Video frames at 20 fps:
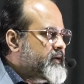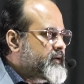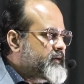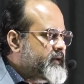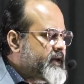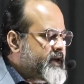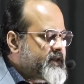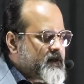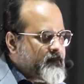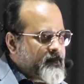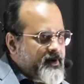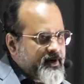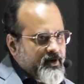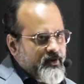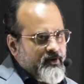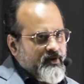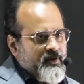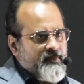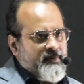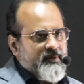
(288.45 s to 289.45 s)
there is a
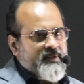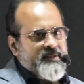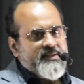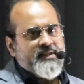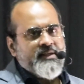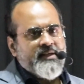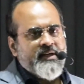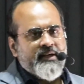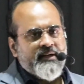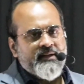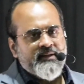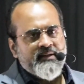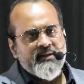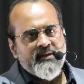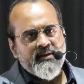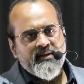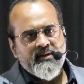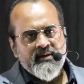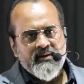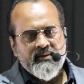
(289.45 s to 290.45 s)
particular person, and
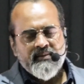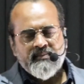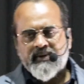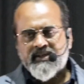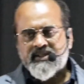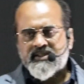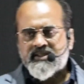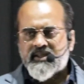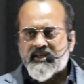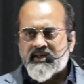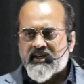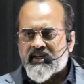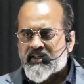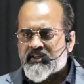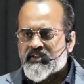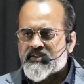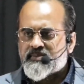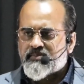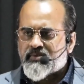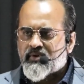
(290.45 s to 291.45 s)
the person
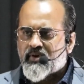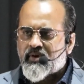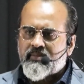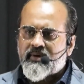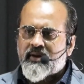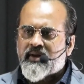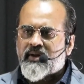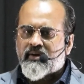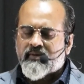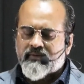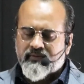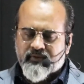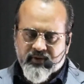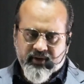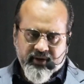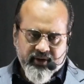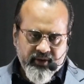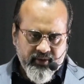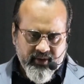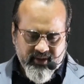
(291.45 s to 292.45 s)
has probably
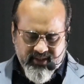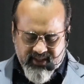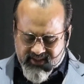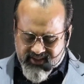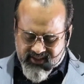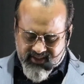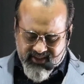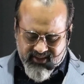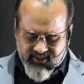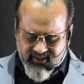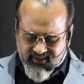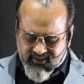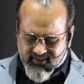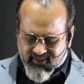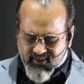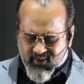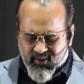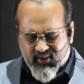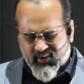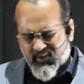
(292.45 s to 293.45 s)
offered you rejection
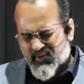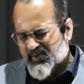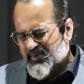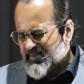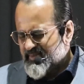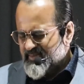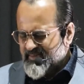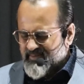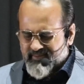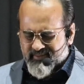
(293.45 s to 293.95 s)
or